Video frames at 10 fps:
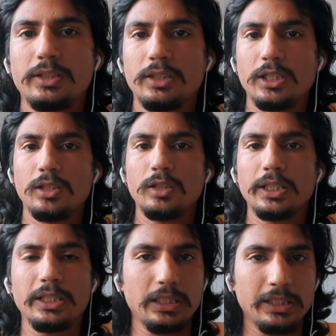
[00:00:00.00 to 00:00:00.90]
now
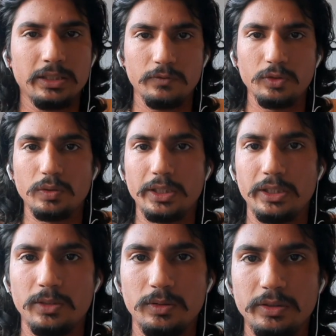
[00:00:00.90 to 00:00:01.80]
I have no
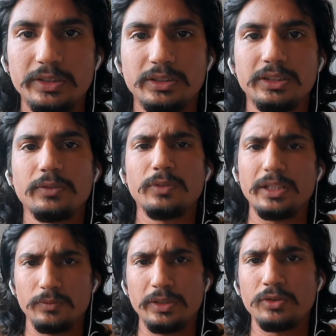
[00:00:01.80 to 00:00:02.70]
idea about this thing,
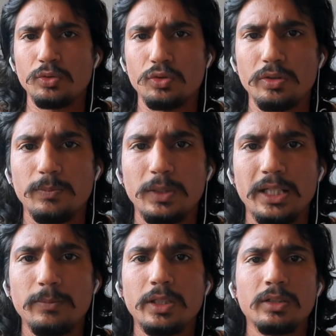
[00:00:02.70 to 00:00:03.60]
that when you should
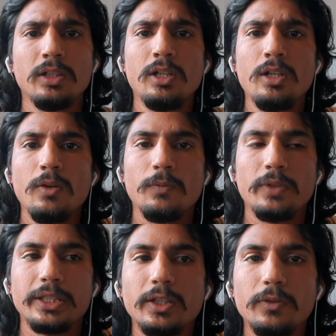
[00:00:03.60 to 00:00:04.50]
apply, but
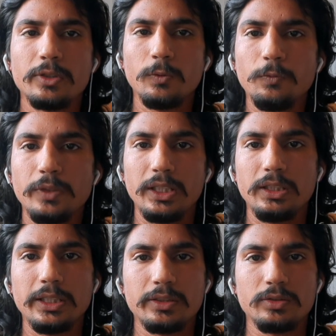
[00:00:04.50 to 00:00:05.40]
whenever you feel
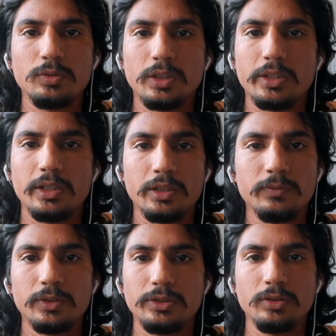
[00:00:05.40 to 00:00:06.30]
that you are
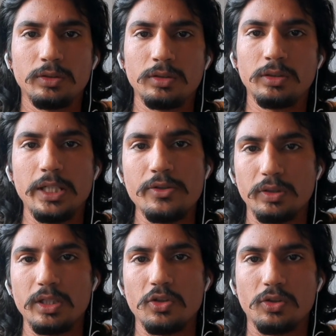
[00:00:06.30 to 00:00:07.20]
done with your
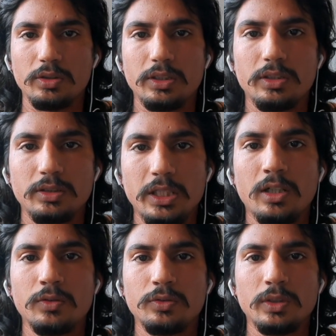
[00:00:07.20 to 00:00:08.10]
education and
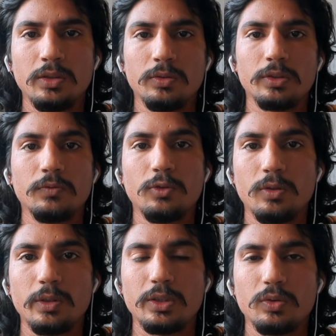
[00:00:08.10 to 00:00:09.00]
now you are looking
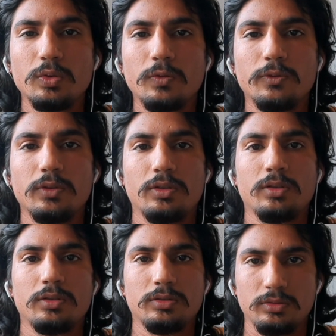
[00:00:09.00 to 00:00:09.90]
forward to go
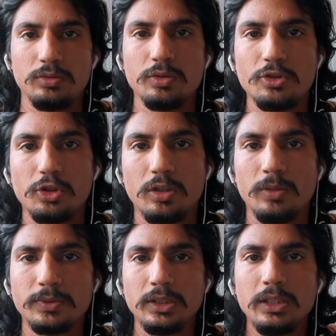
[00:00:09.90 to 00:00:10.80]
for good
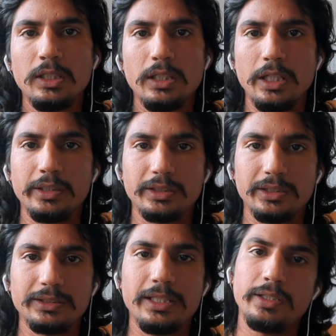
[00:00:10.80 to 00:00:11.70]
jobs, I
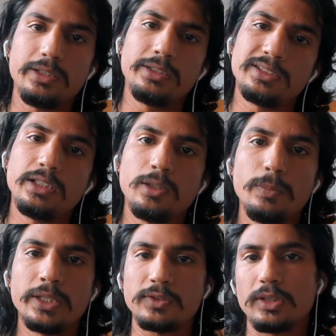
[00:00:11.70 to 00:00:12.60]
think that is the
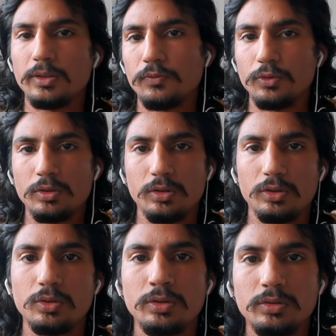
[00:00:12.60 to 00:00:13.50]
best time for
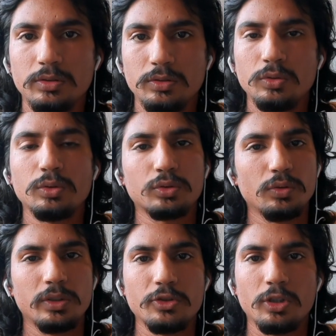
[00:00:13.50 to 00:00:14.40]
go
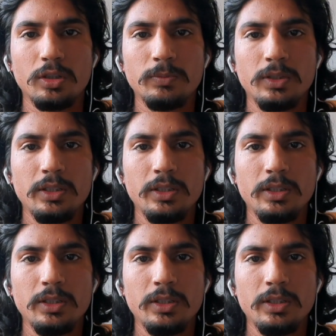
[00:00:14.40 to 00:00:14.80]
through a job,